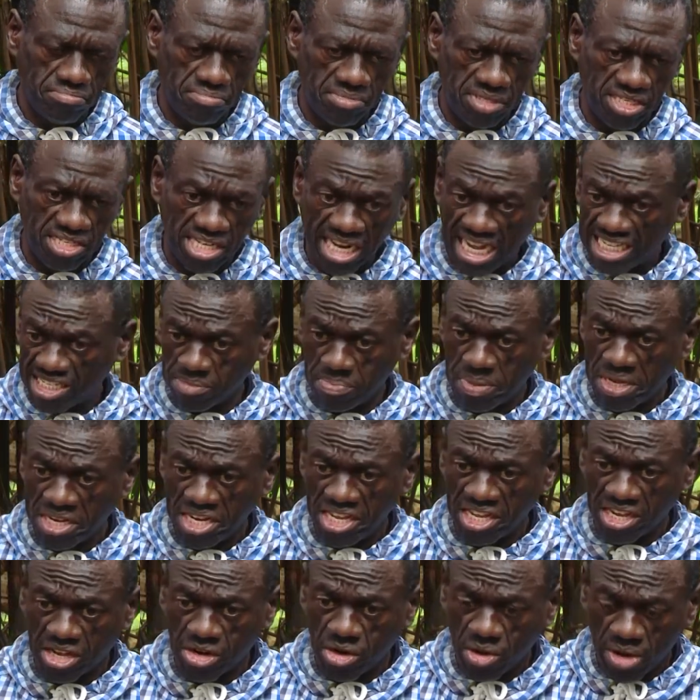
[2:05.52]
it has been
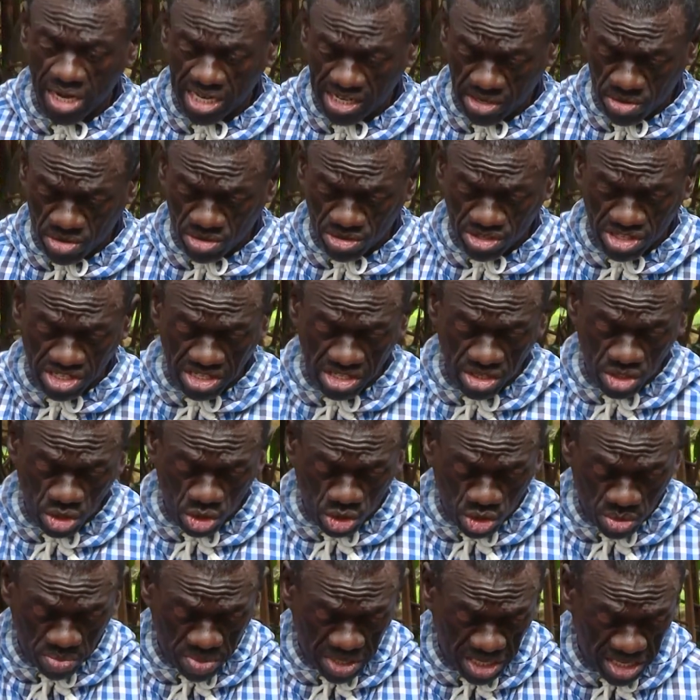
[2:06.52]
ignored, continues
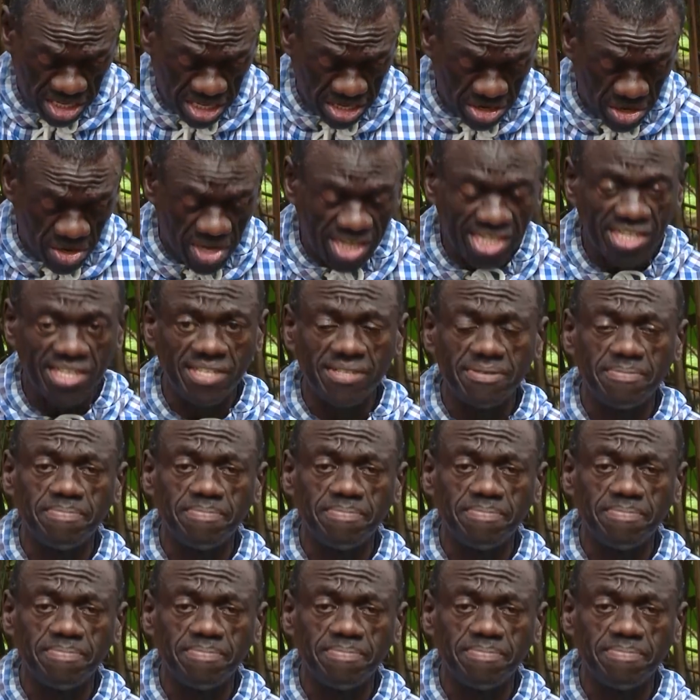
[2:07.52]
to be ignored.